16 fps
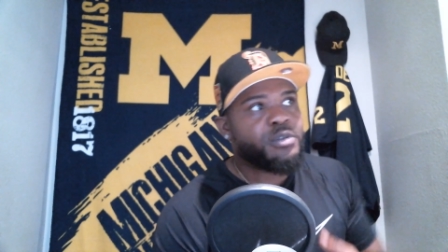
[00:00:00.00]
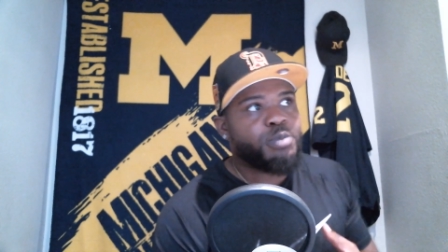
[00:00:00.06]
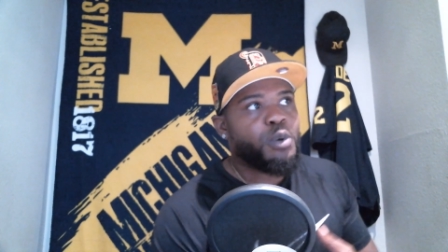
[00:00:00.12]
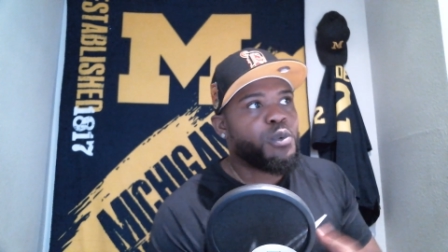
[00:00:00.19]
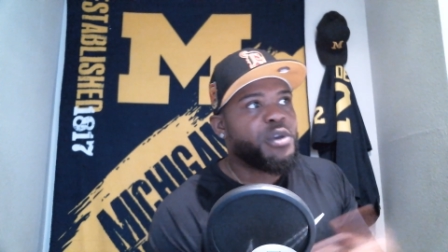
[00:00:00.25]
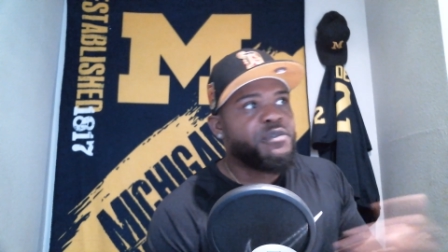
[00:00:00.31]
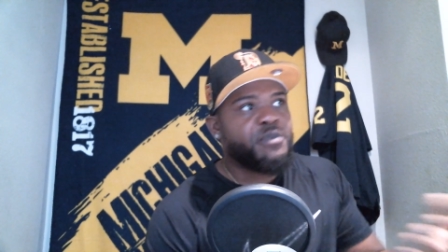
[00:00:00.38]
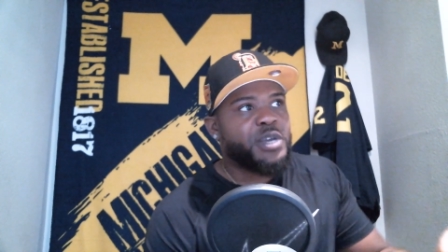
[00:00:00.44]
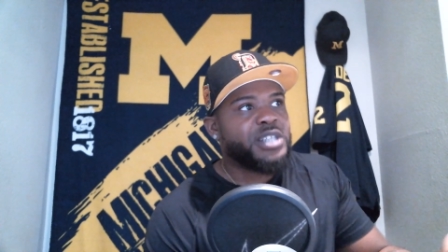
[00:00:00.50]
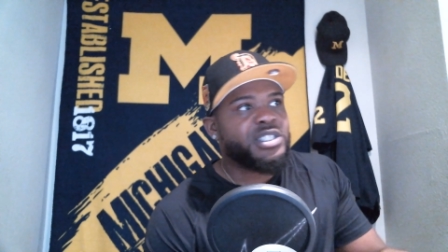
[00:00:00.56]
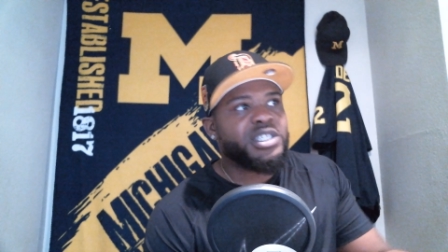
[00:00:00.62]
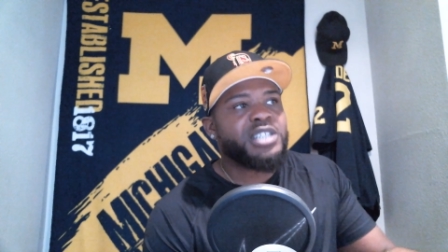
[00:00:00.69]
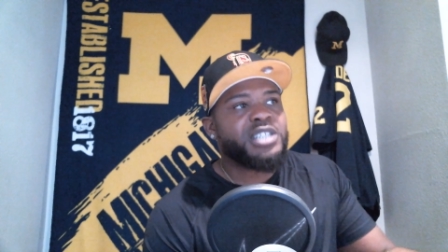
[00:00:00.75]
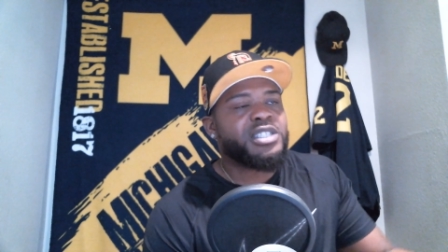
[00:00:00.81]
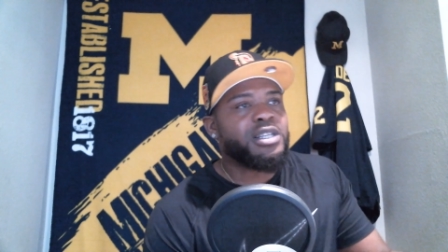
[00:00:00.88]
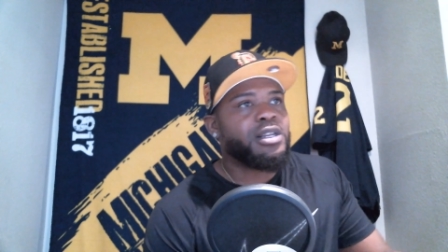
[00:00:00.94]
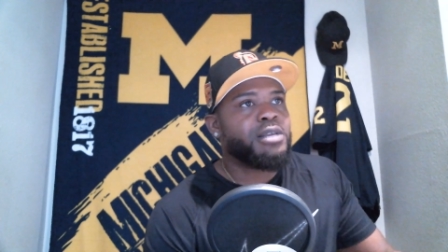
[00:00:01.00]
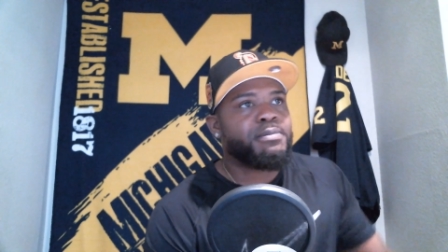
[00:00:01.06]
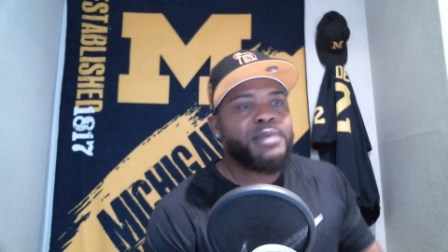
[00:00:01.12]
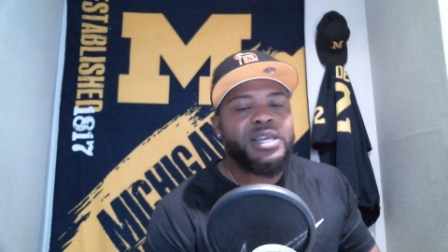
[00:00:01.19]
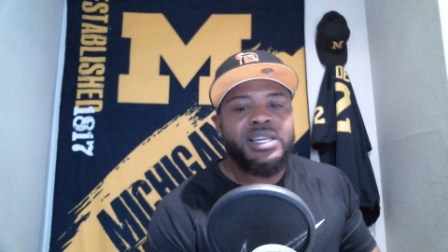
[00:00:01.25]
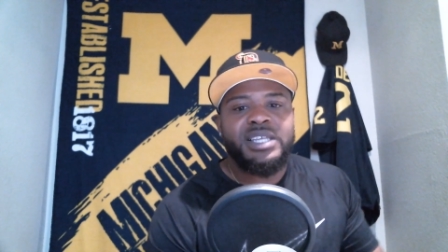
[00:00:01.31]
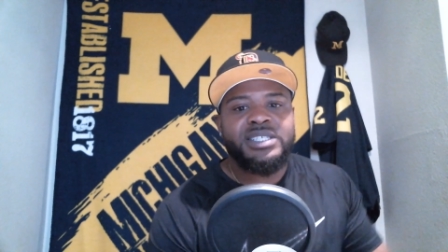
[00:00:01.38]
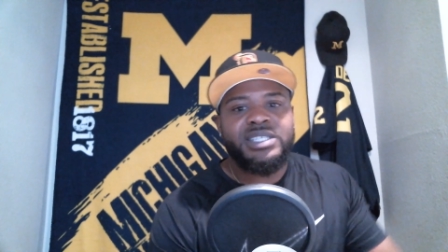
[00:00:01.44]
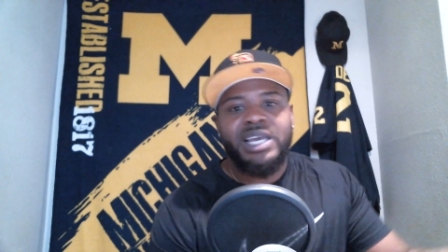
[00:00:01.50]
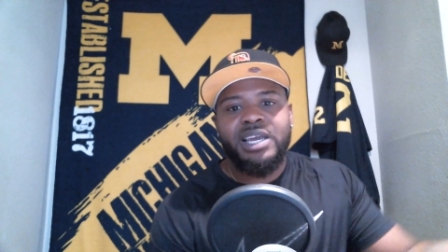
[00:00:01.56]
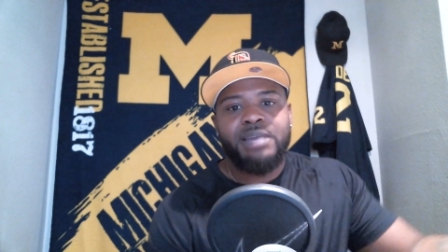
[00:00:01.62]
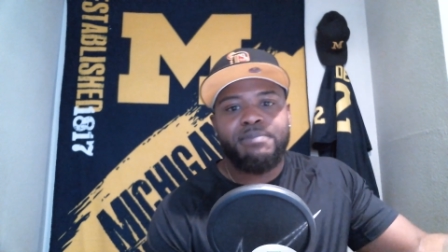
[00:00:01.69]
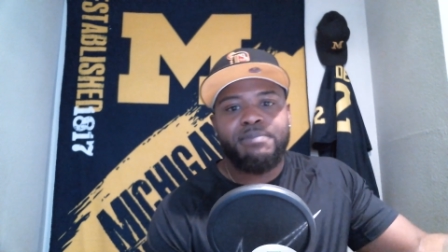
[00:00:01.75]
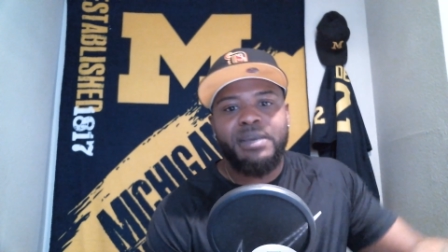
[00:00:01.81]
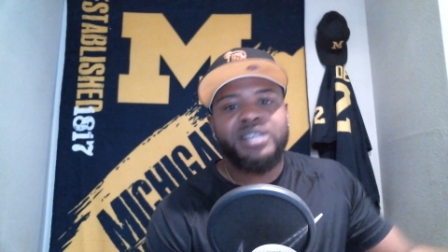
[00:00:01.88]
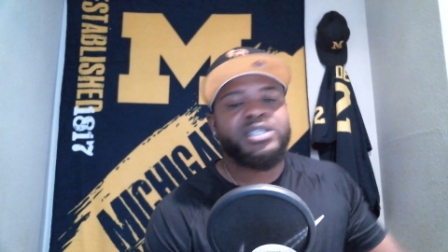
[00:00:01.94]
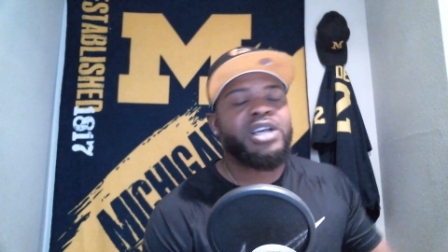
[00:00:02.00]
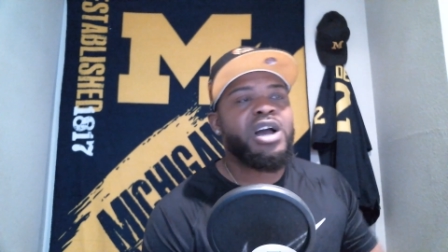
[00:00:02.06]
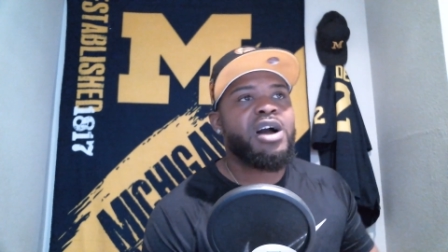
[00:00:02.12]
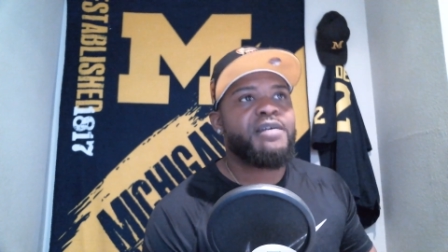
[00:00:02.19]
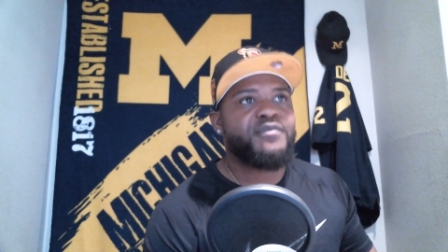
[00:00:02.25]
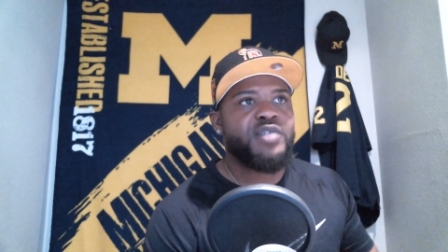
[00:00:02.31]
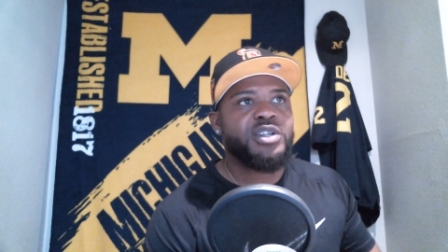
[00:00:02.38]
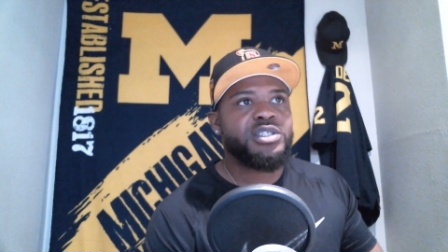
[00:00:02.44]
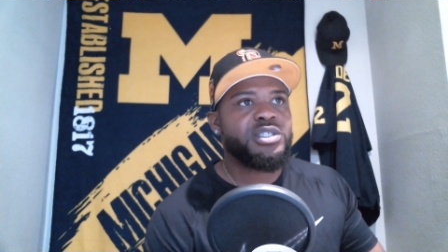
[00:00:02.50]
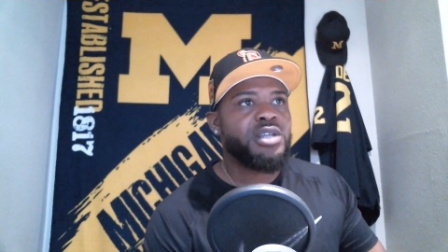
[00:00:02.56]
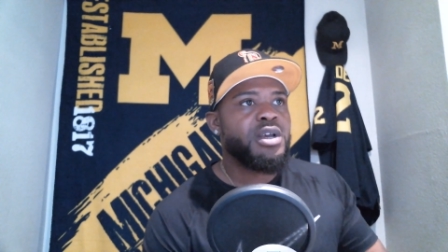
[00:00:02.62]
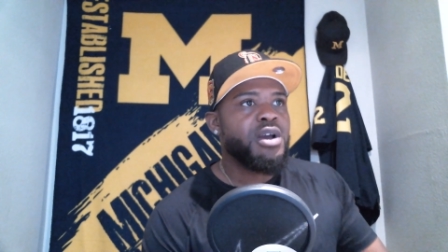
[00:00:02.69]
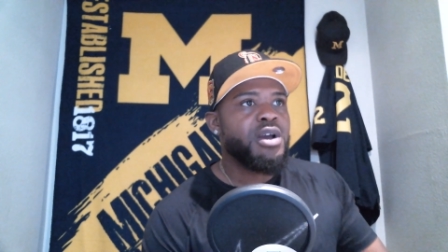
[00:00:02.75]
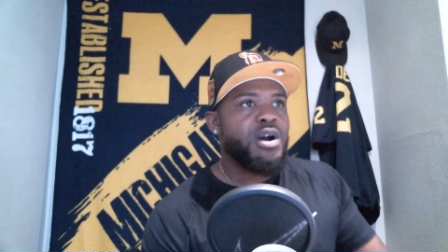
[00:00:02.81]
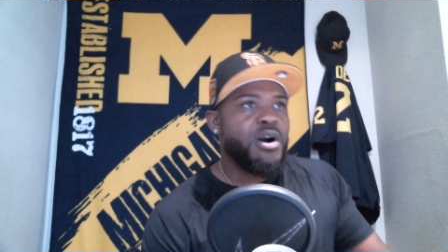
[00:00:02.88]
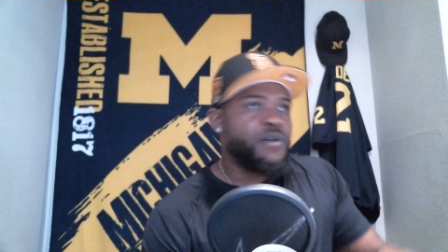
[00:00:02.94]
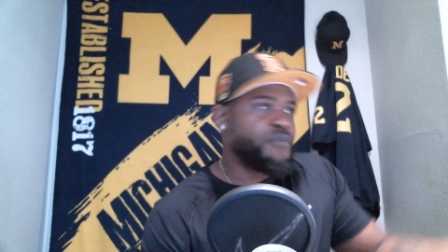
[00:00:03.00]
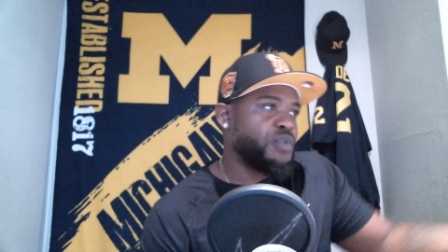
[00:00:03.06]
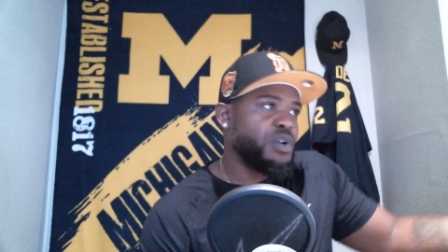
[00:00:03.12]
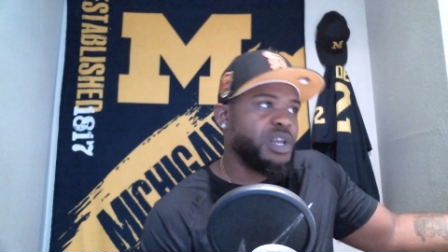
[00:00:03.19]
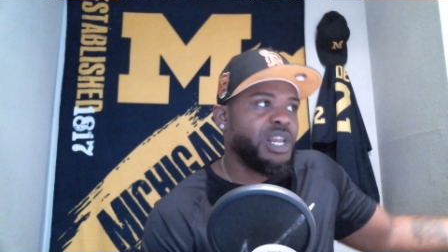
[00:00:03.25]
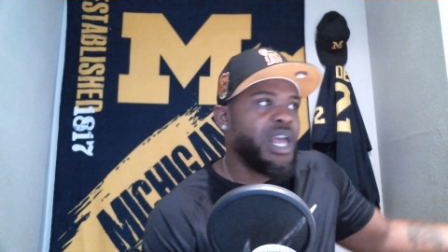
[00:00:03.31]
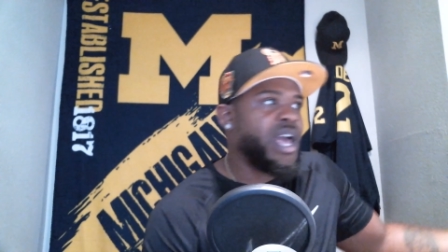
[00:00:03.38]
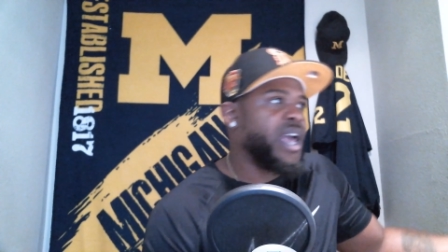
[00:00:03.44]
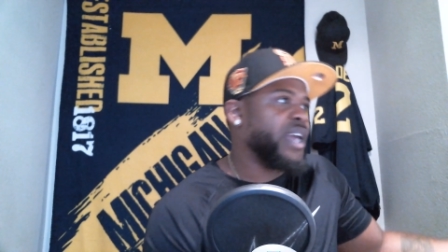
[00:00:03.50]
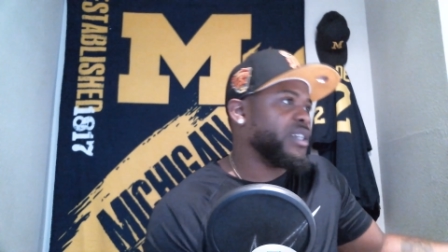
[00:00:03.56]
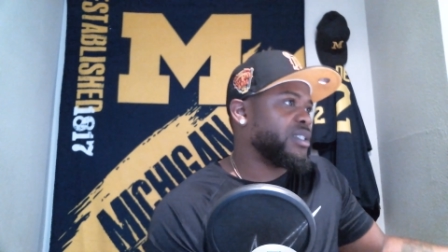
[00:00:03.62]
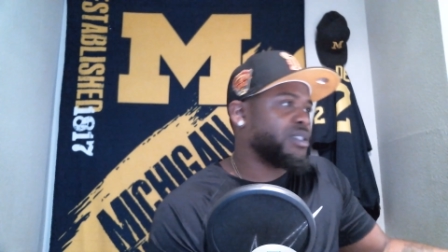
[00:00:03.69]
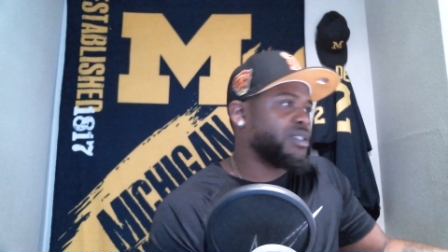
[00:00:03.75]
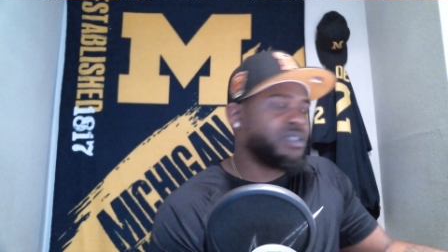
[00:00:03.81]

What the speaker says: but we've consistently been the second best conference for the last